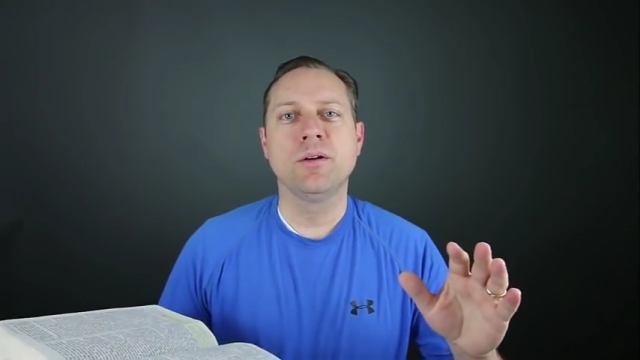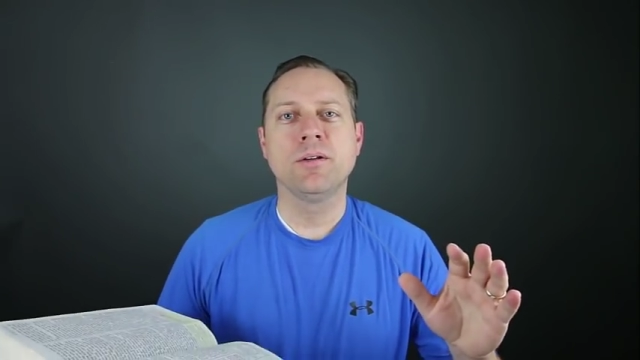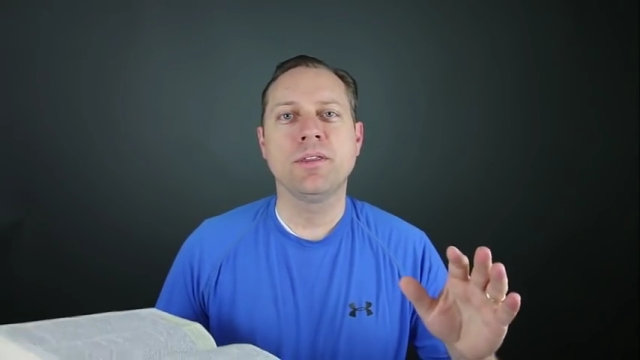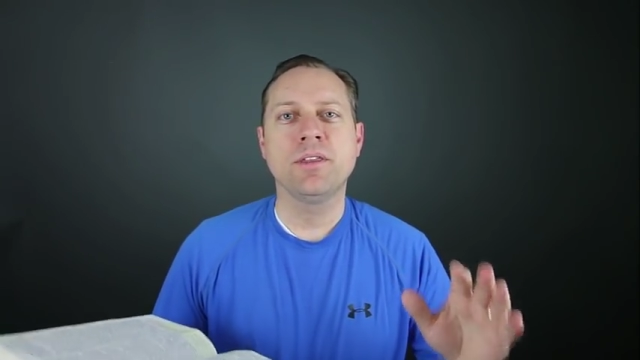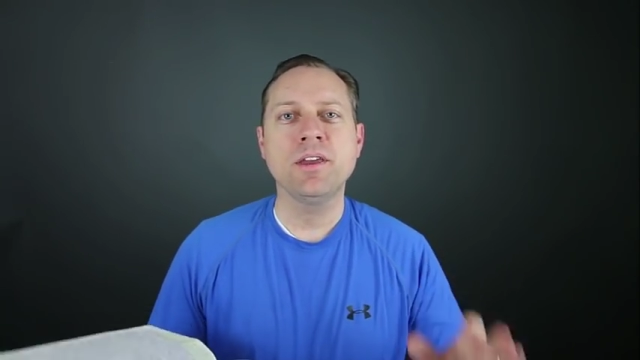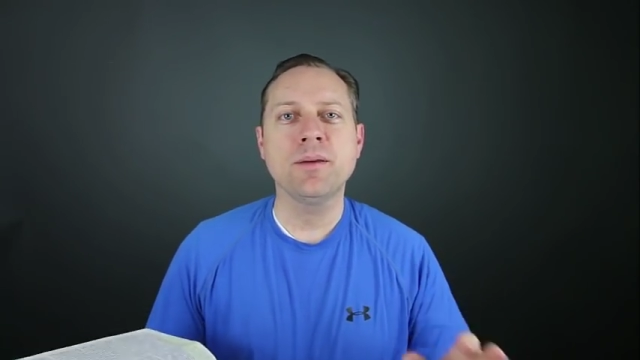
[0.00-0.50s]

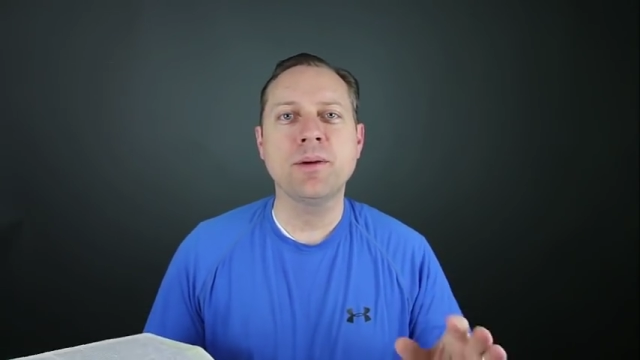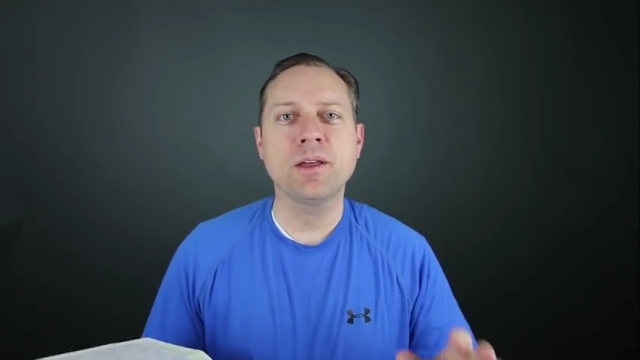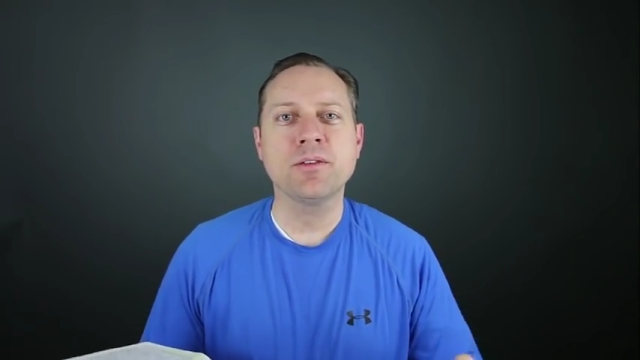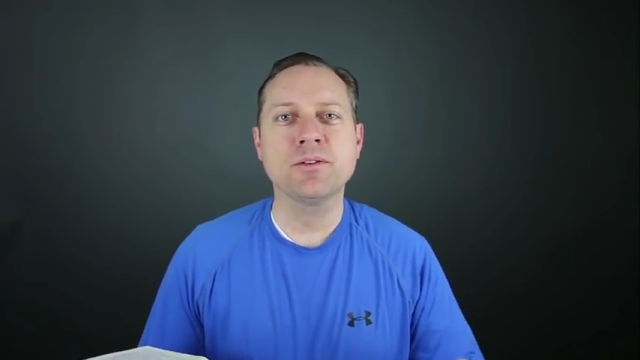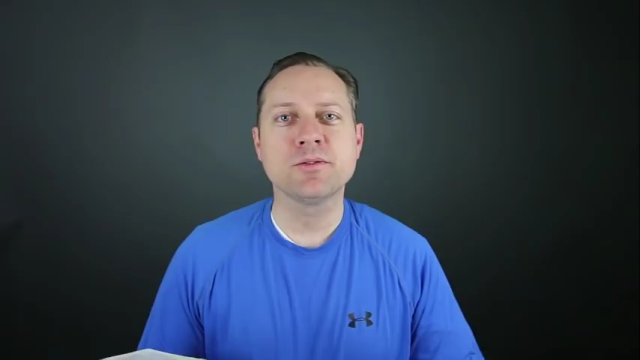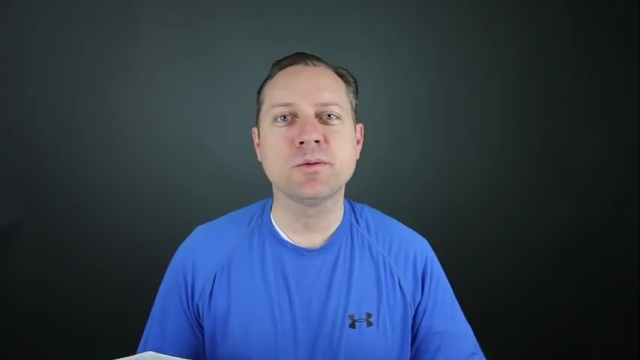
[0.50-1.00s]
Think about
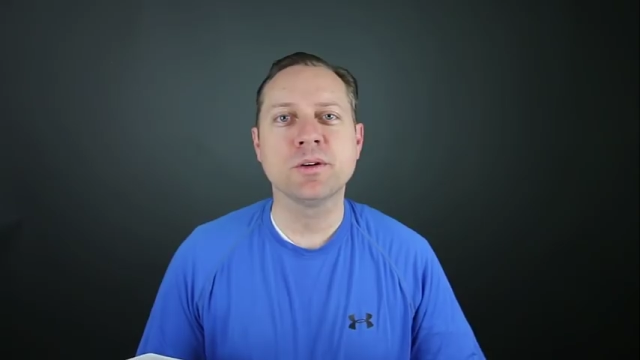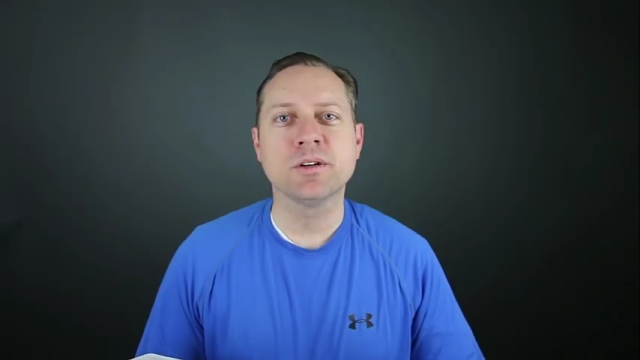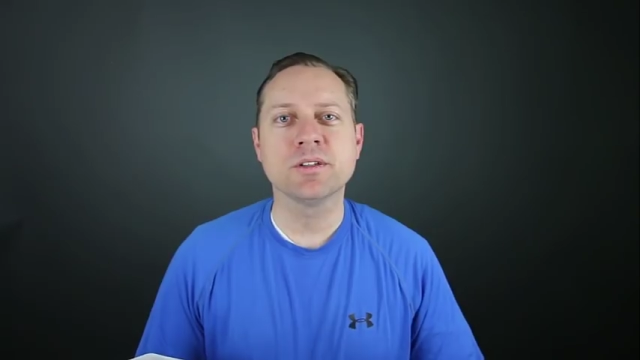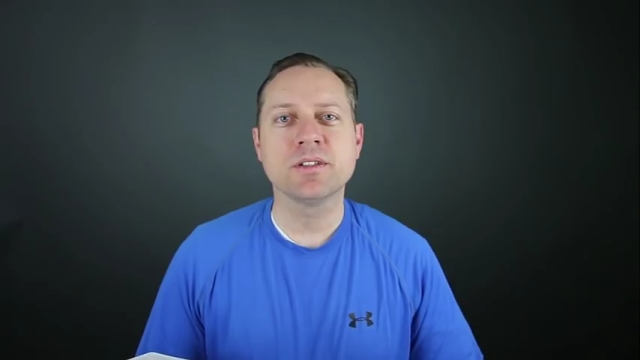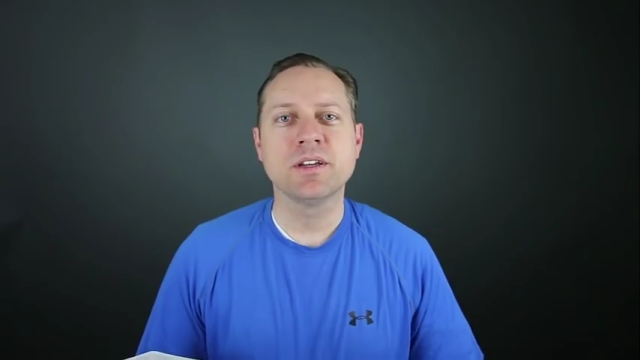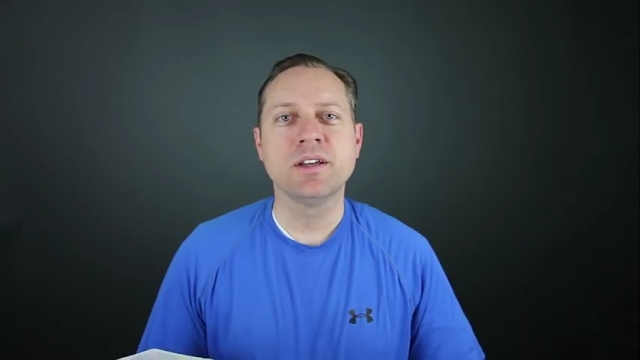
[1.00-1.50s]
those
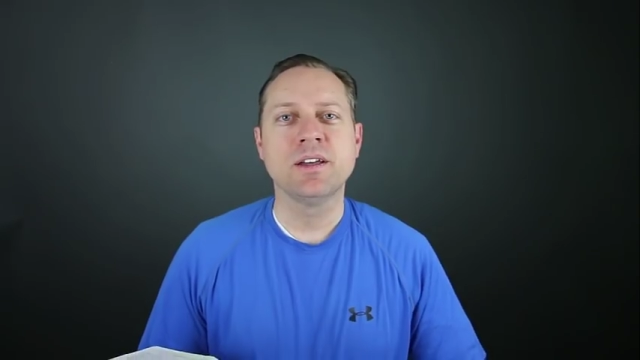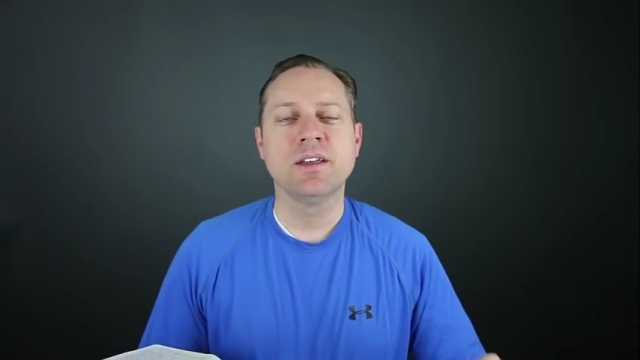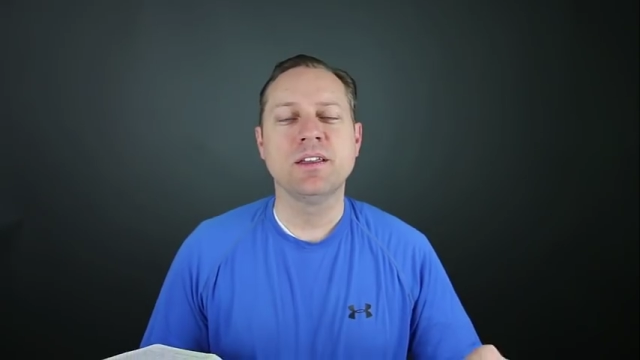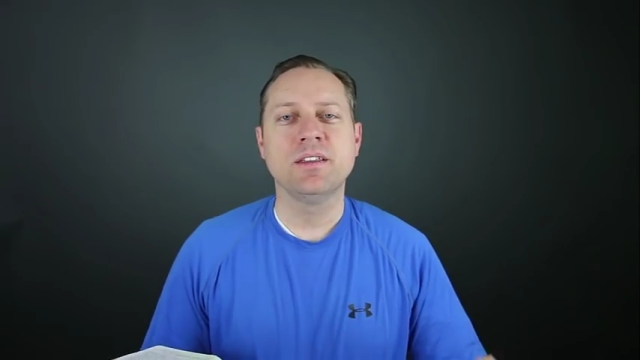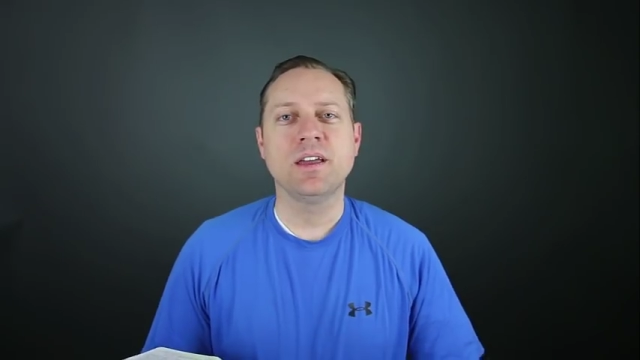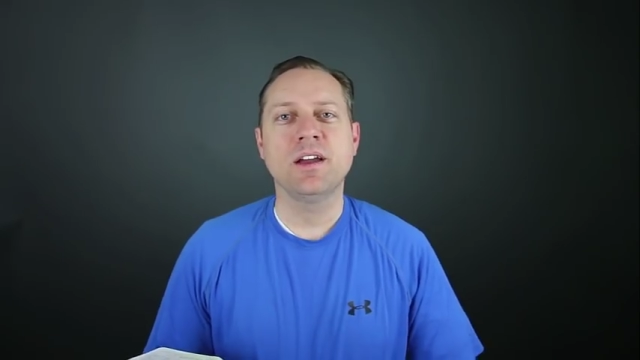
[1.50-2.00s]
words.
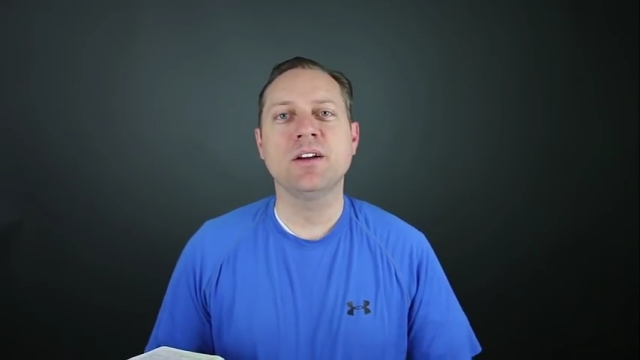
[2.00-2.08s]
They